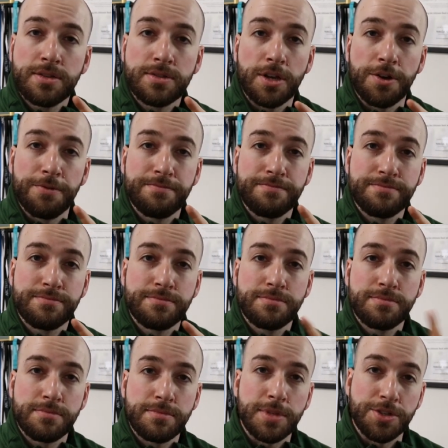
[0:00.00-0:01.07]
So,
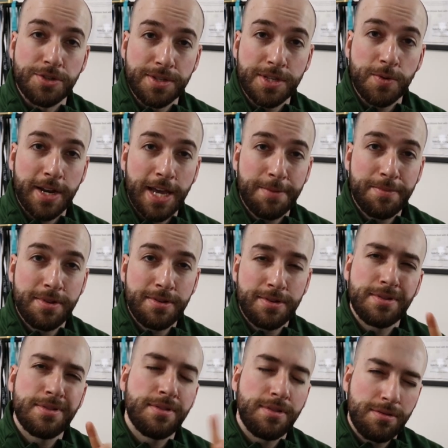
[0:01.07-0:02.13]
did you see what happened?
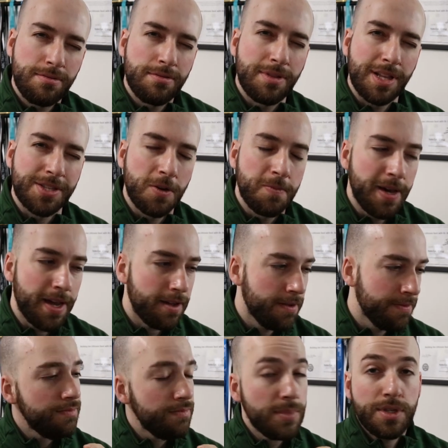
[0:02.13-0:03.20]
Let's go back.
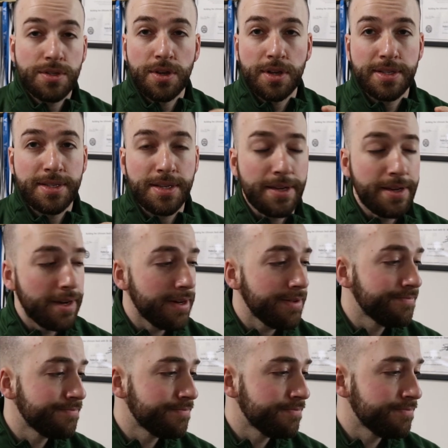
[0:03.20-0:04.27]
So you can see here,